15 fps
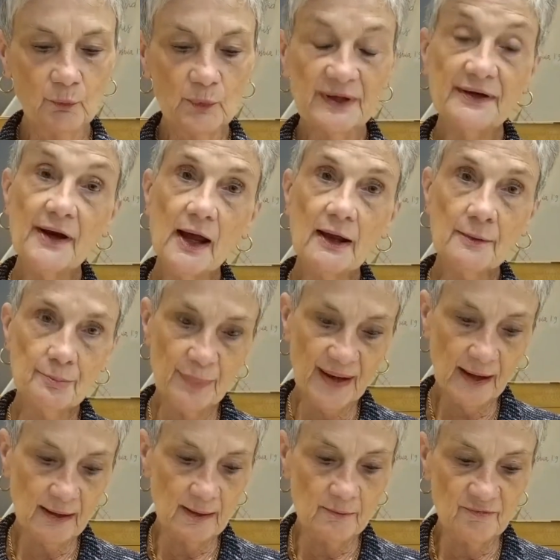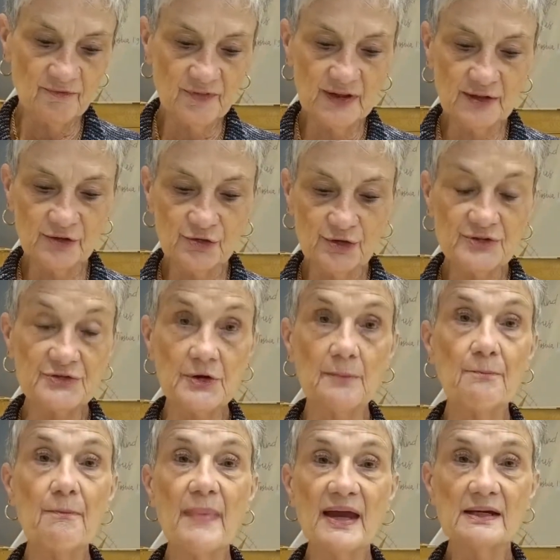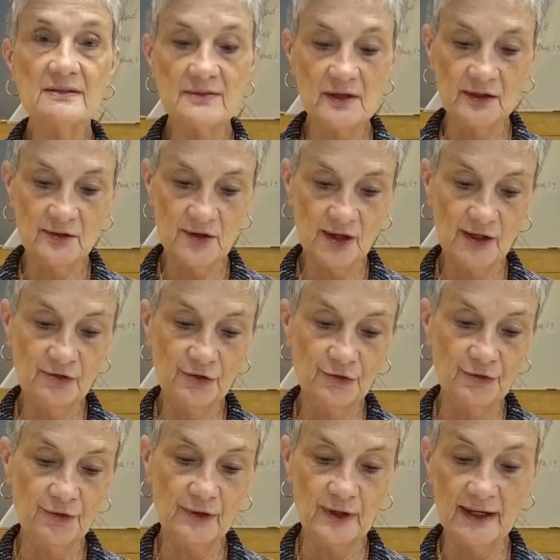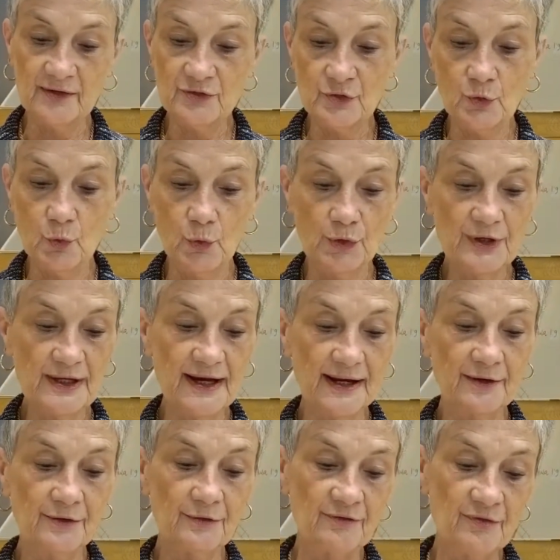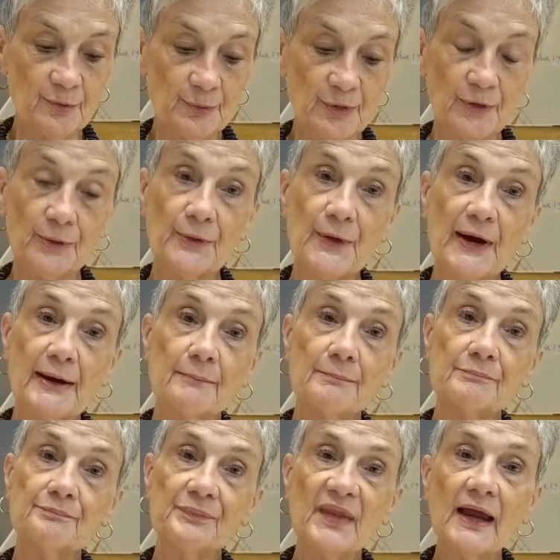When Don Beckham finished his amazing tenure as coordinator of the program,